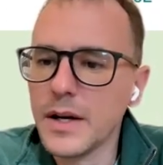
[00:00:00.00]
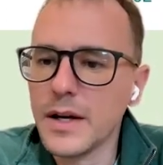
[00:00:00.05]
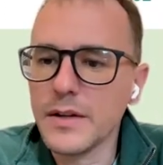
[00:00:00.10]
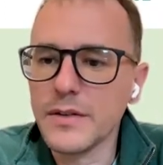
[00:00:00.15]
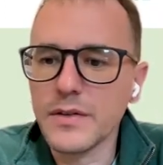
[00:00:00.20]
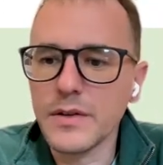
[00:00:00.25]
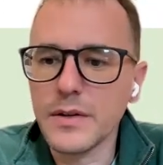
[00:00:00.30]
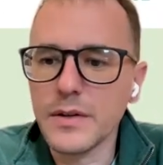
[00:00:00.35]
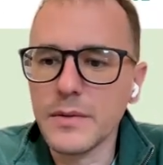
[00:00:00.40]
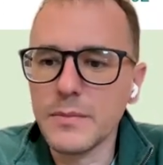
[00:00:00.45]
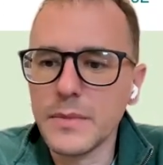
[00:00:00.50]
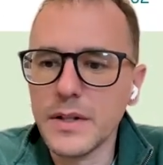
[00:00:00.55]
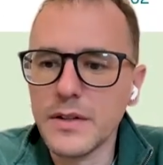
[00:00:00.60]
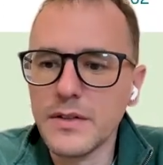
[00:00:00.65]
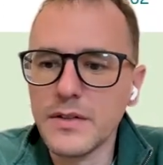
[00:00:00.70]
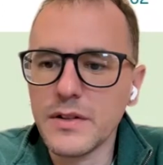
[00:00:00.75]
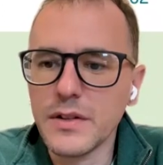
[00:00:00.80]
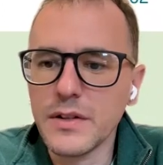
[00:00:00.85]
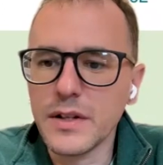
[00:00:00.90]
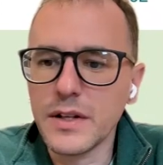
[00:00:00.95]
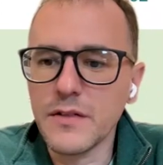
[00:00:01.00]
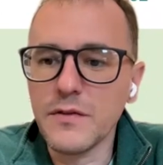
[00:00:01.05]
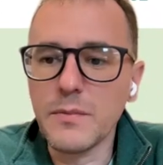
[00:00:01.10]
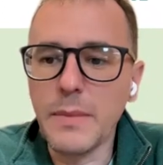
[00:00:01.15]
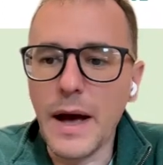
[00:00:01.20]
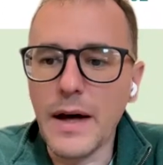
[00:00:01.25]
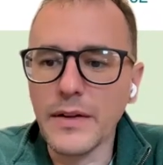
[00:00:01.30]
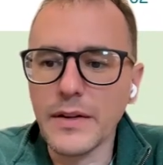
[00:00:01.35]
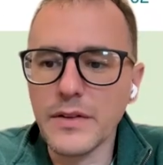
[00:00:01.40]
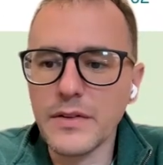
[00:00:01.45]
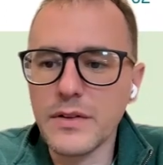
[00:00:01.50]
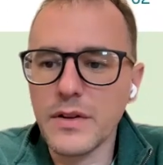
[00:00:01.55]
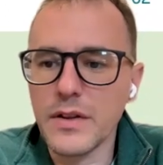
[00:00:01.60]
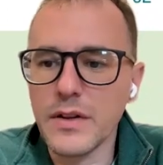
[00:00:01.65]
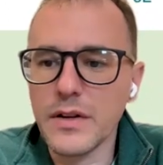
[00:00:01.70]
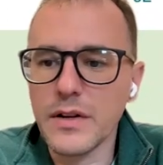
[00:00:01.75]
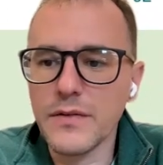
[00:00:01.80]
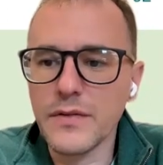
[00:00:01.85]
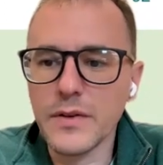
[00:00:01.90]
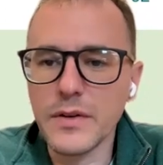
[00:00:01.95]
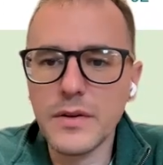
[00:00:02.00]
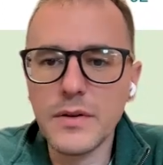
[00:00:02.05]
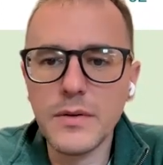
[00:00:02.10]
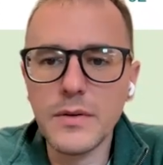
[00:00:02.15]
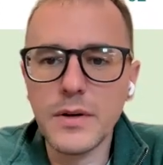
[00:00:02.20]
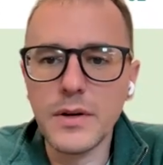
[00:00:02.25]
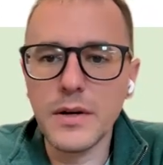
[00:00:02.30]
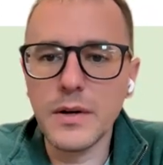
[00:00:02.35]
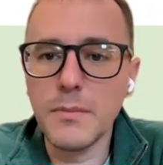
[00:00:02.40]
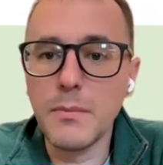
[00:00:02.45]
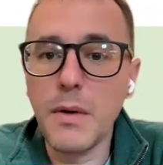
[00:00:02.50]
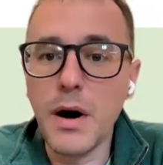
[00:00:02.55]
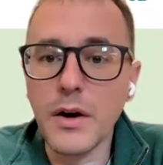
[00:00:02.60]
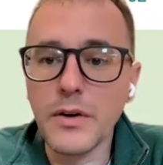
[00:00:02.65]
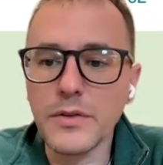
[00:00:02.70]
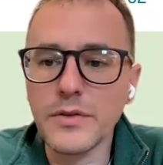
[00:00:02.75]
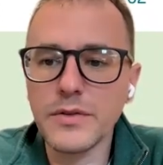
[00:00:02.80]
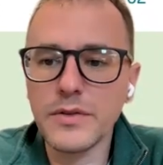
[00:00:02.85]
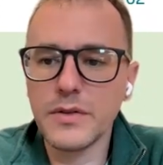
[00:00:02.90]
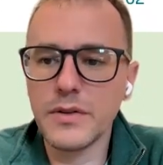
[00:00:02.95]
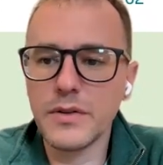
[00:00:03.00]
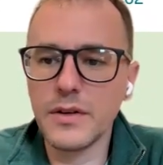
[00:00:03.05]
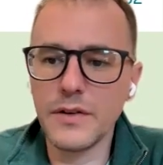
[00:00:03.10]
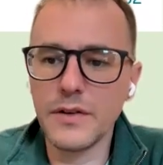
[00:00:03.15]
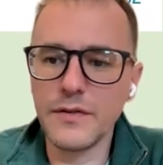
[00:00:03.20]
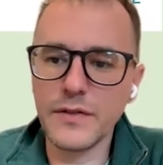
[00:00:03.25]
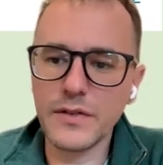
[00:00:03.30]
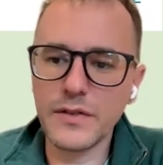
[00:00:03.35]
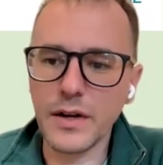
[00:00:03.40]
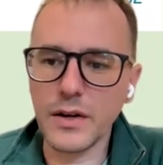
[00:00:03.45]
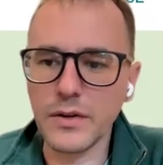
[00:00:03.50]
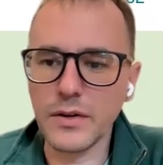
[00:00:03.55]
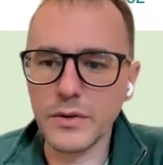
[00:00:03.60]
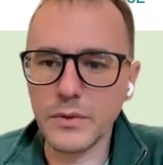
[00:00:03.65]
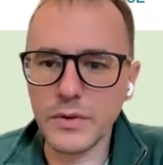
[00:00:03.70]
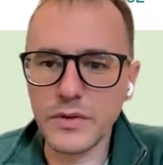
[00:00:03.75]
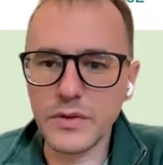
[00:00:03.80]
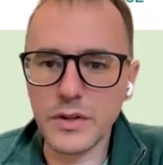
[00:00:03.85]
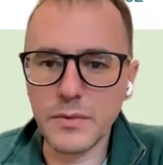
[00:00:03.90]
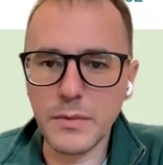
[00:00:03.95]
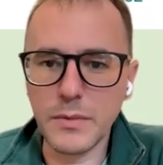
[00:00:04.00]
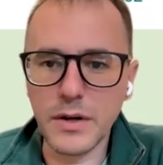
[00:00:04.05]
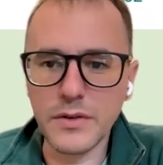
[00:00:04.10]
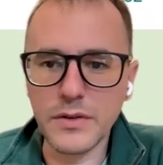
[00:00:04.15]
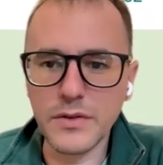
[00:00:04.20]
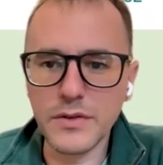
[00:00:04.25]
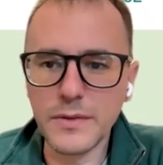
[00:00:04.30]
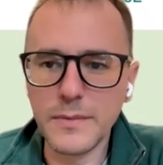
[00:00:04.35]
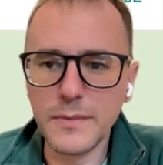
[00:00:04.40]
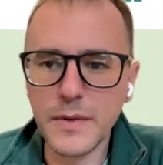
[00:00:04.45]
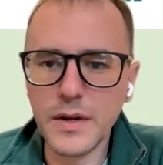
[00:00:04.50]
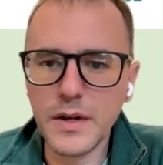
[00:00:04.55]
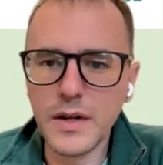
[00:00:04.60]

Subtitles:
as a means to give balance to the different models, the different psycholinguistic models.